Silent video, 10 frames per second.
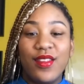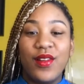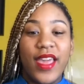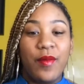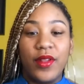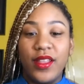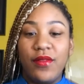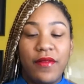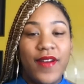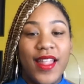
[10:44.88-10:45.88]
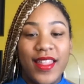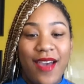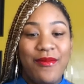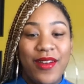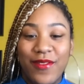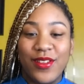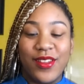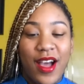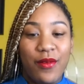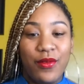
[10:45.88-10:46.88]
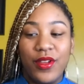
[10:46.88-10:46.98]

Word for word: can't believe I finally have my first novel.